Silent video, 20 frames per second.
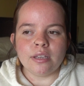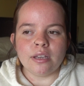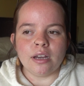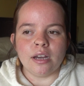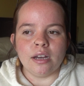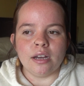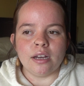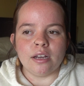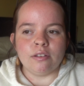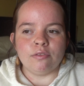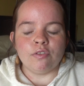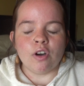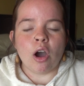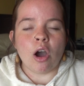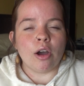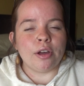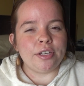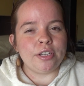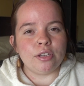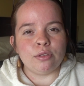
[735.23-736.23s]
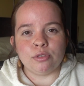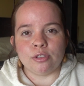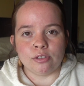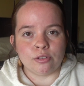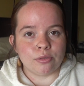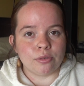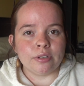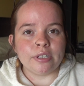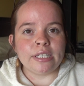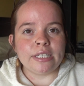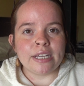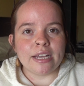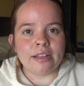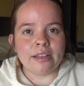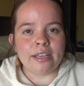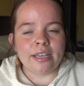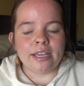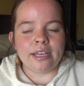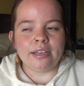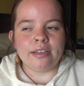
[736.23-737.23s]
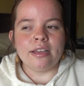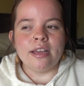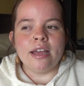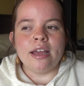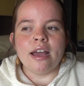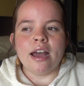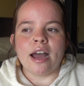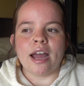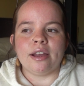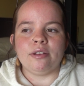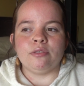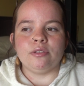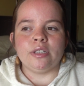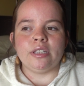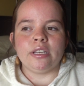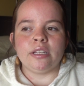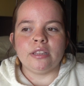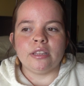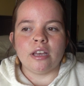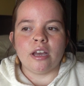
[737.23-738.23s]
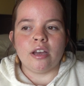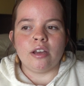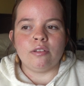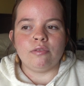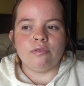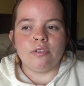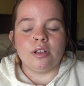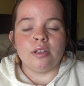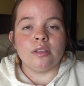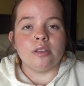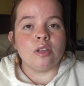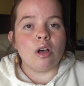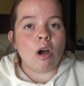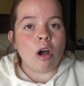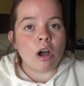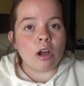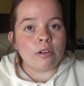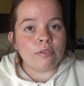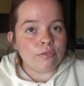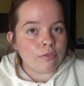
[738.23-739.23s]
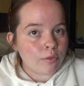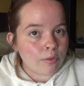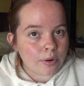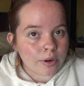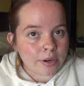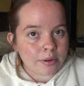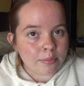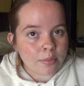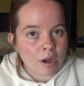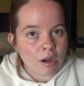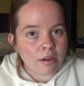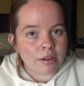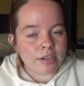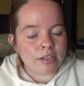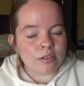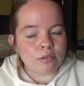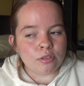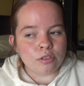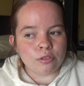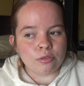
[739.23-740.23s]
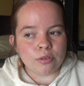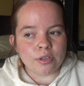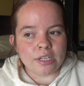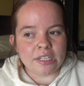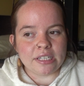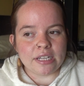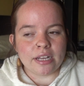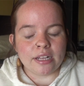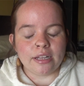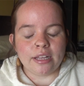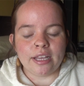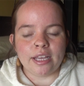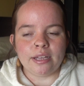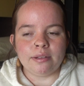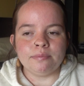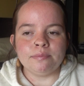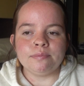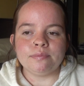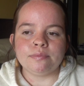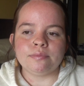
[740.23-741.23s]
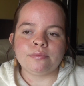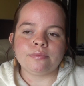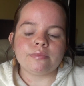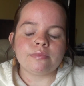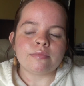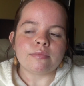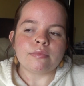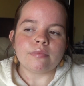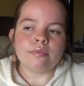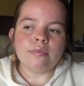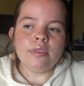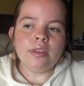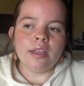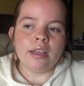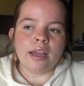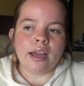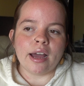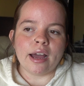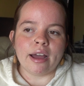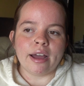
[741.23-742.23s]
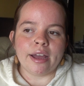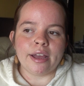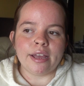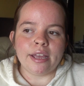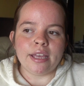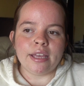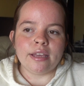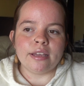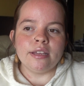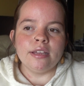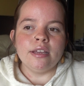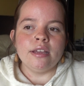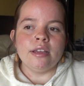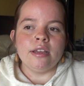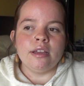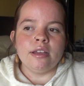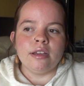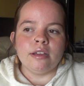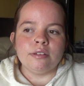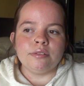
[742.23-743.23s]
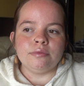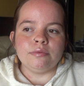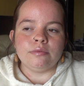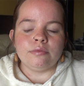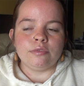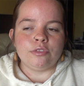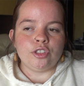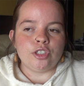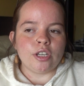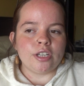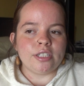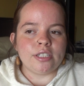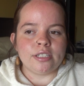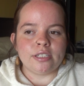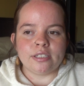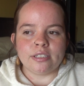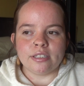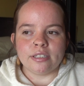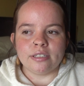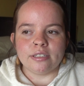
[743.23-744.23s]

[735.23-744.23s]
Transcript: of audio storytelling. I really love long form audio storytelling. I'm just